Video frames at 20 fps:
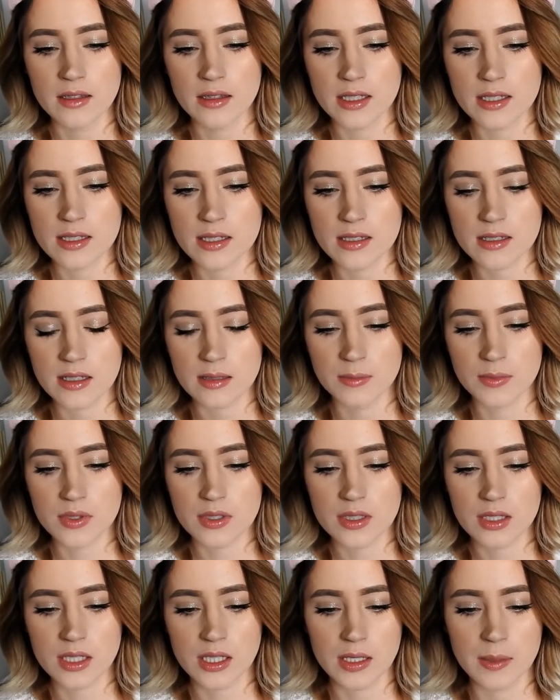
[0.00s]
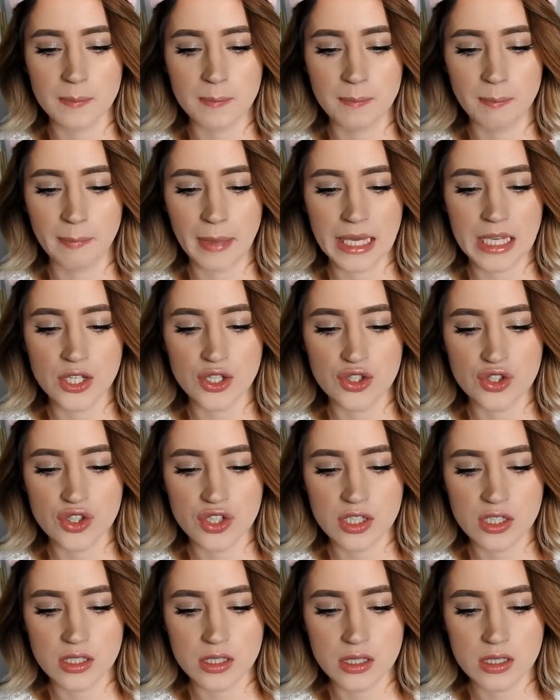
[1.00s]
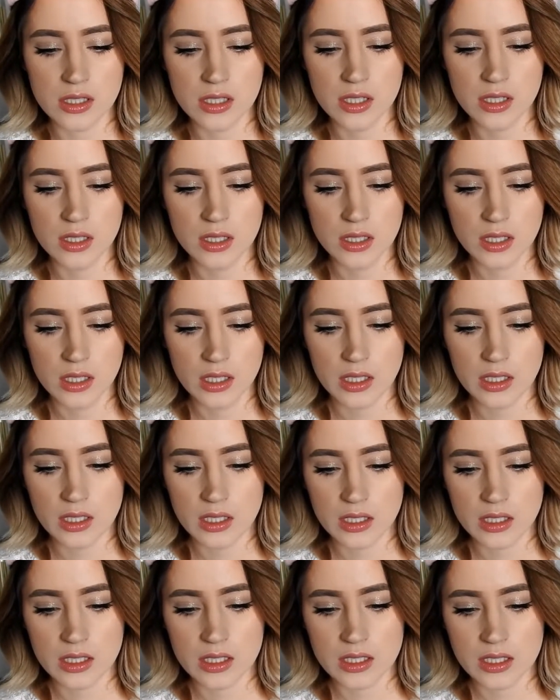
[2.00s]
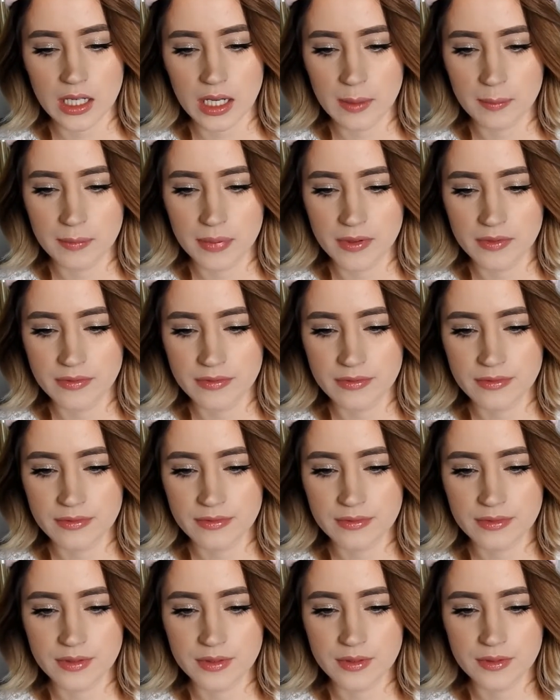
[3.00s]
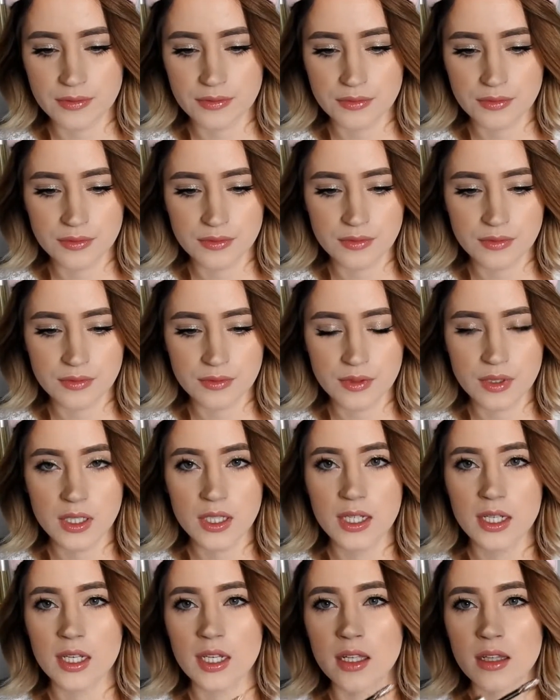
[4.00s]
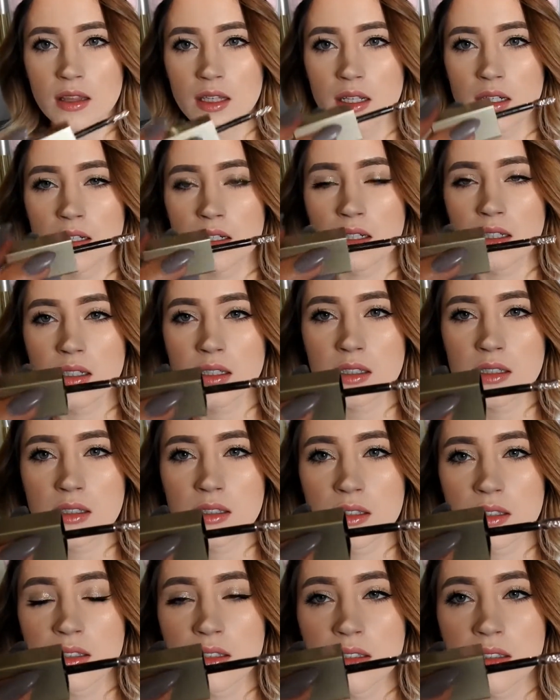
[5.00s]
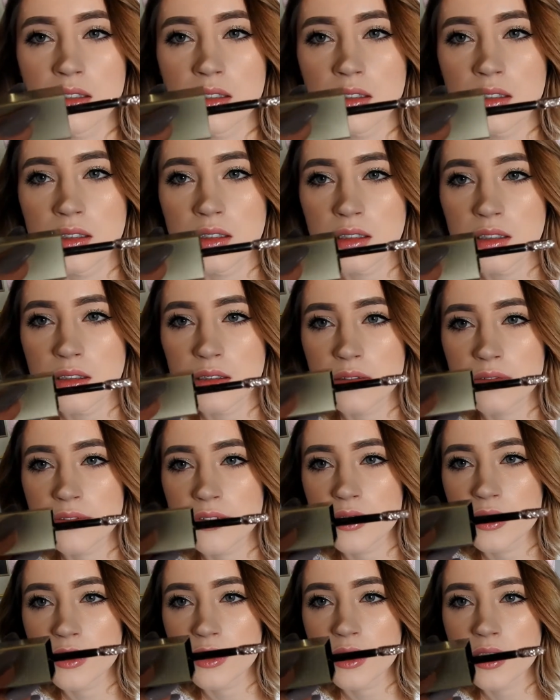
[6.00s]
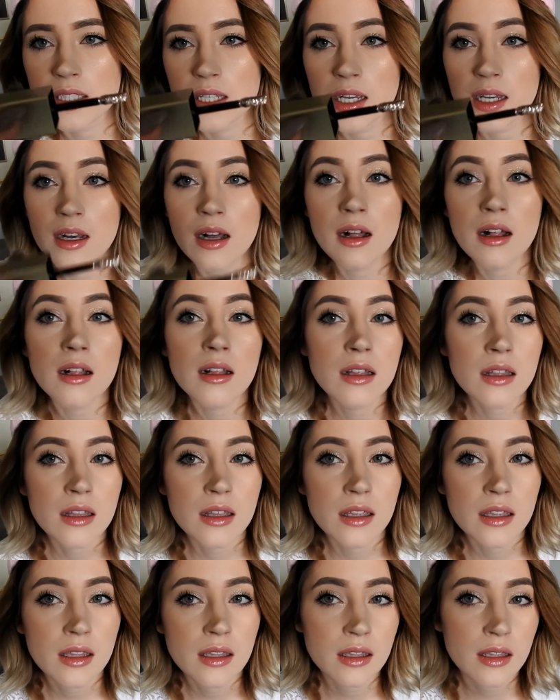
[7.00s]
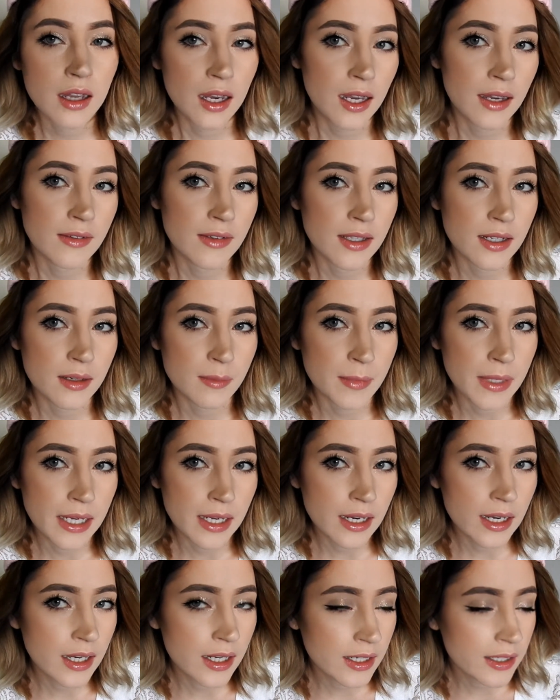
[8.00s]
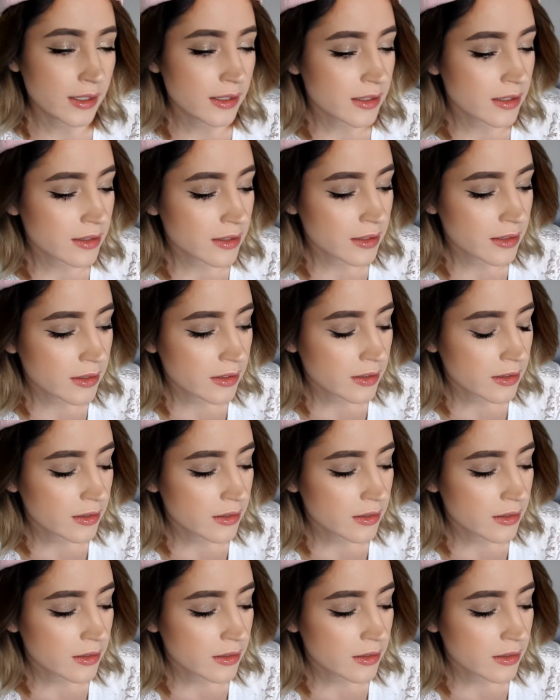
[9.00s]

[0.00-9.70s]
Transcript: This is almost like a beigey type of glitter. I don't know if you can tell. I have that on my eyes.